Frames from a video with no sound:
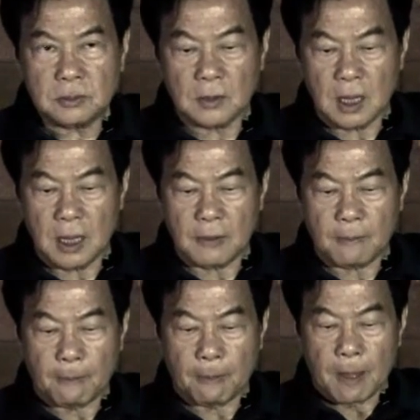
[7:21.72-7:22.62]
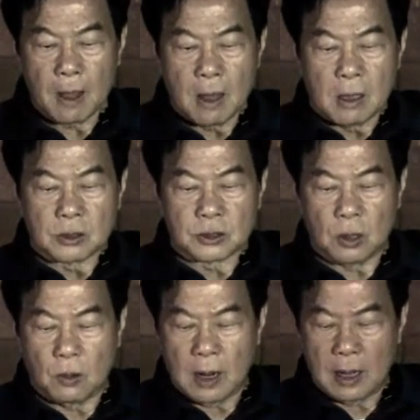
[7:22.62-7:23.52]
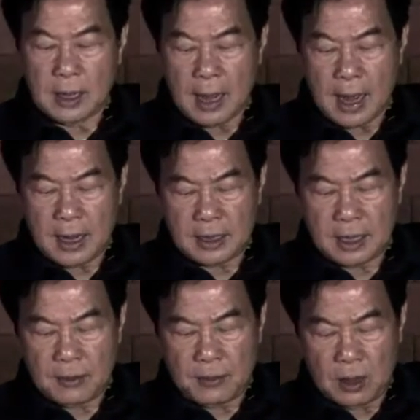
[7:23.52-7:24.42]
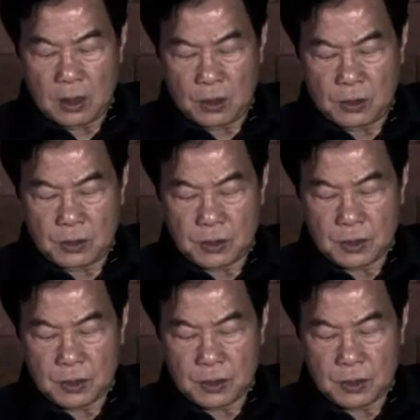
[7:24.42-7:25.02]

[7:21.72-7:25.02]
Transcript: Okay. So when the anything in below,